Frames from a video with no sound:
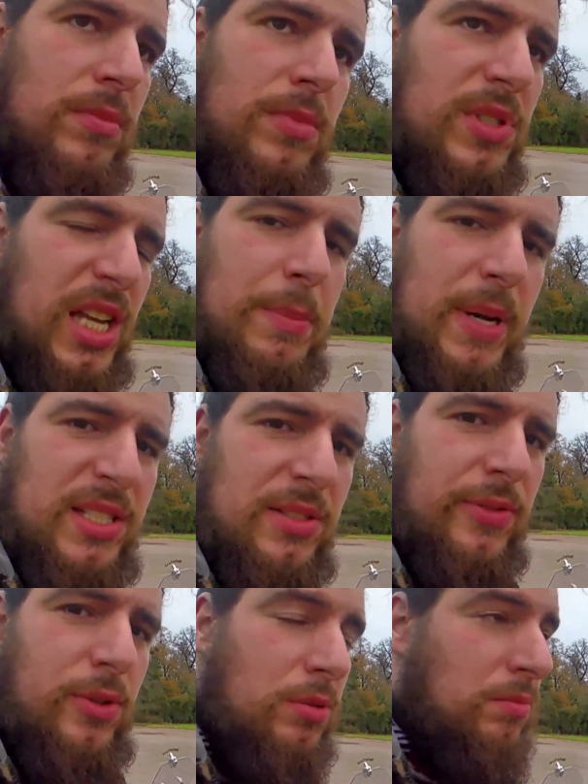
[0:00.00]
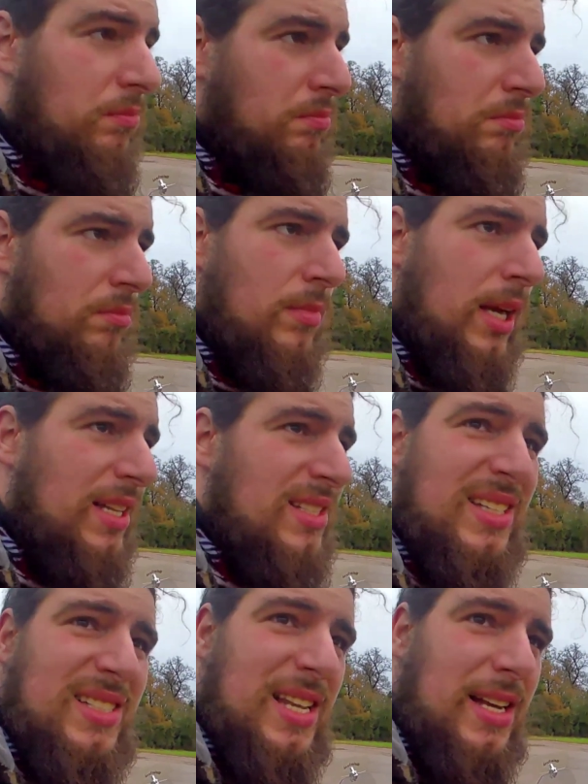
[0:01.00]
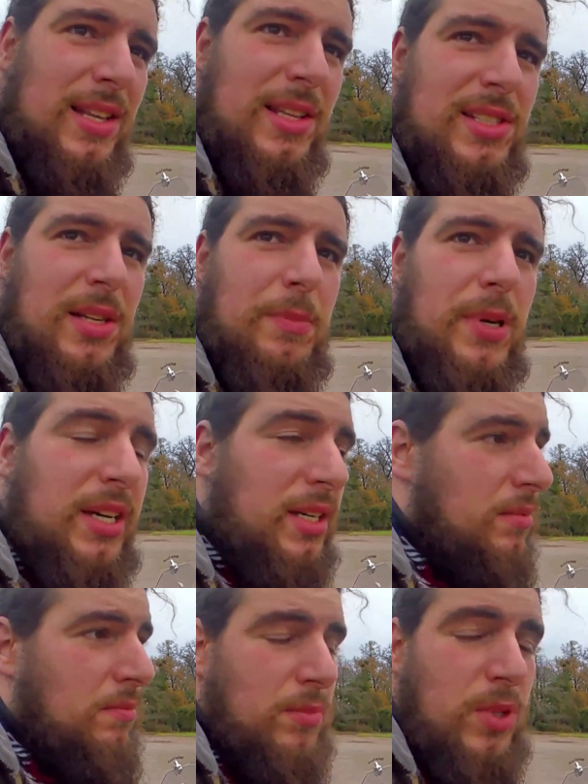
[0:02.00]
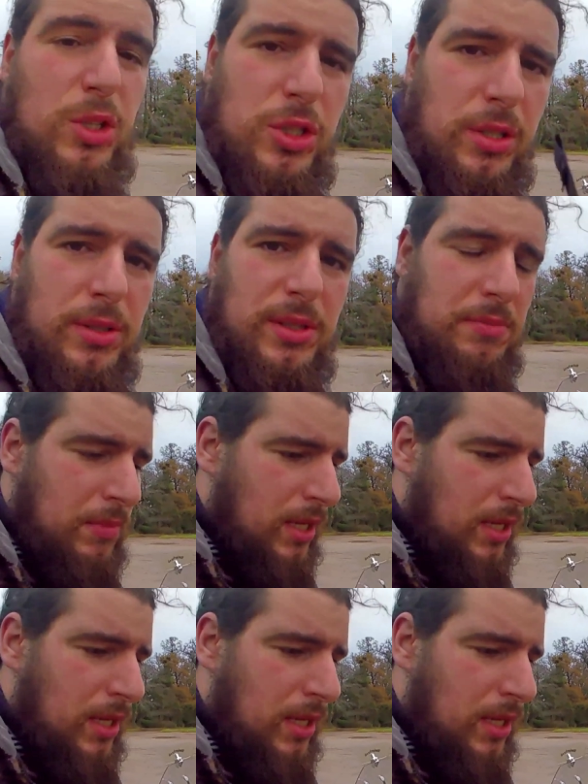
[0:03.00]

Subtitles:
Same metaphor, it's exactly the same bike, you choose.